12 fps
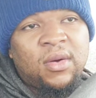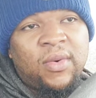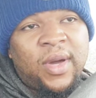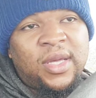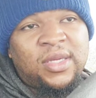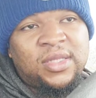
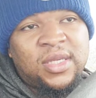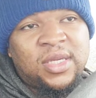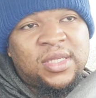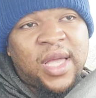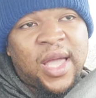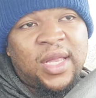wait and see
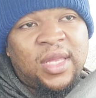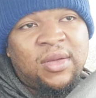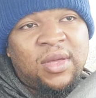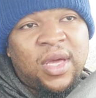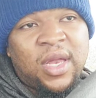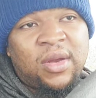
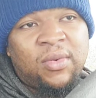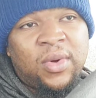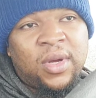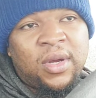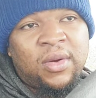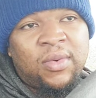exactly kind of
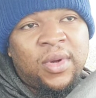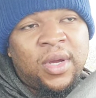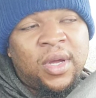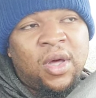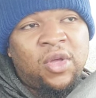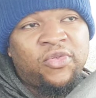where where
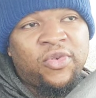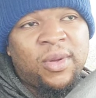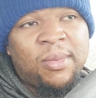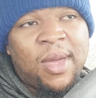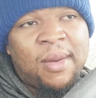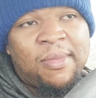it goes for
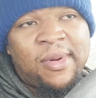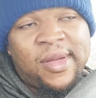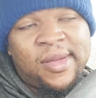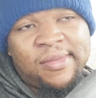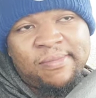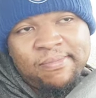him at,
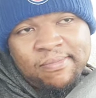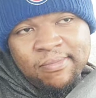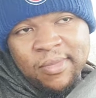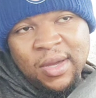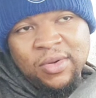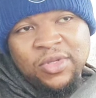but
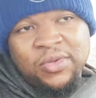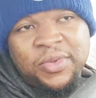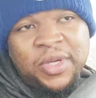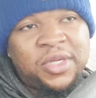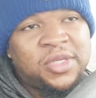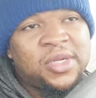it was a
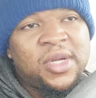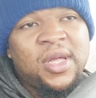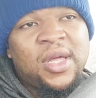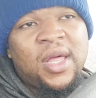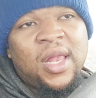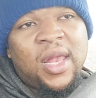reach.
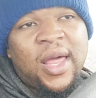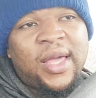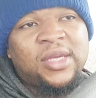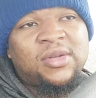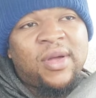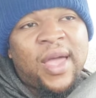
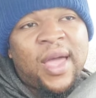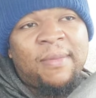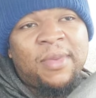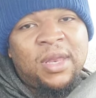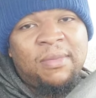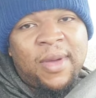Lions don't
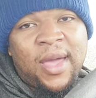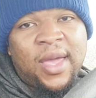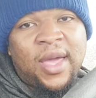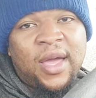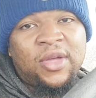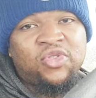have many
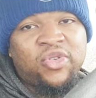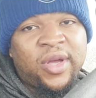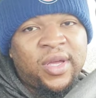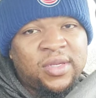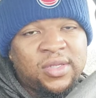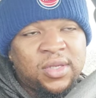bad
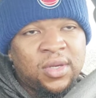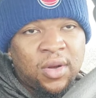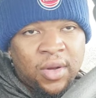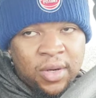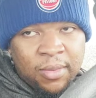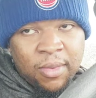contracts, you
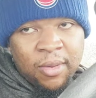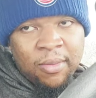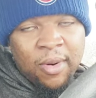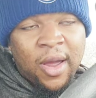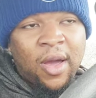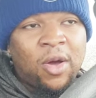know, under
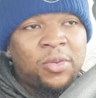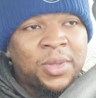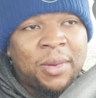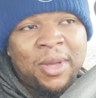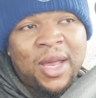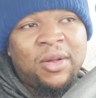Brad
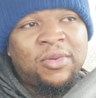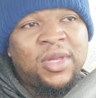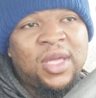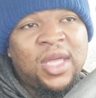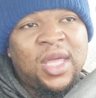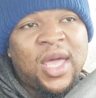Holmes. I mean, I don't
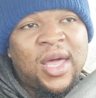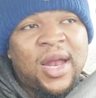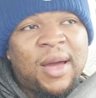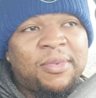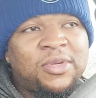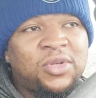think he had
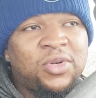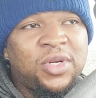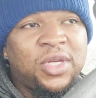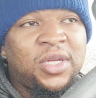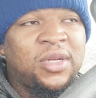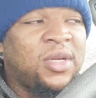
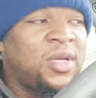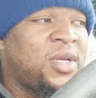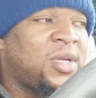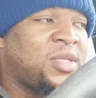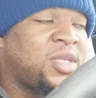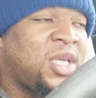opportunity
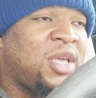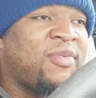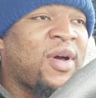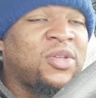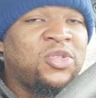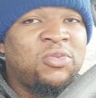to
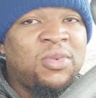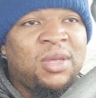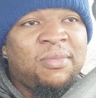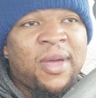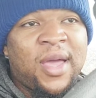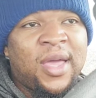give out too
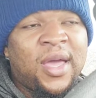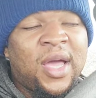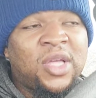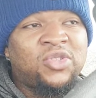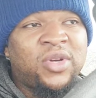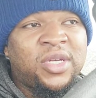many bad
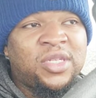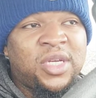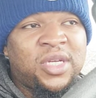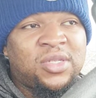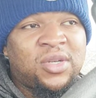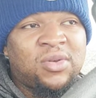contracts
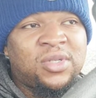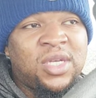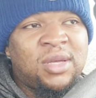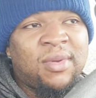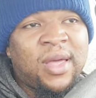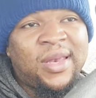yet. So it
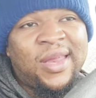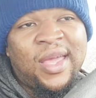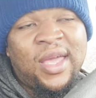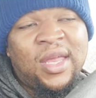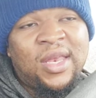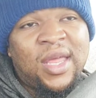seemed like
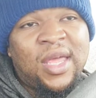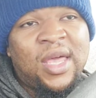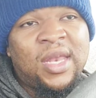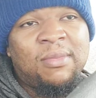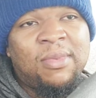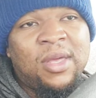they they
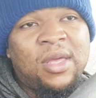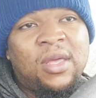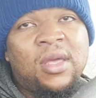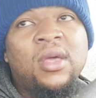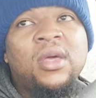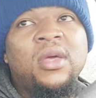gonna be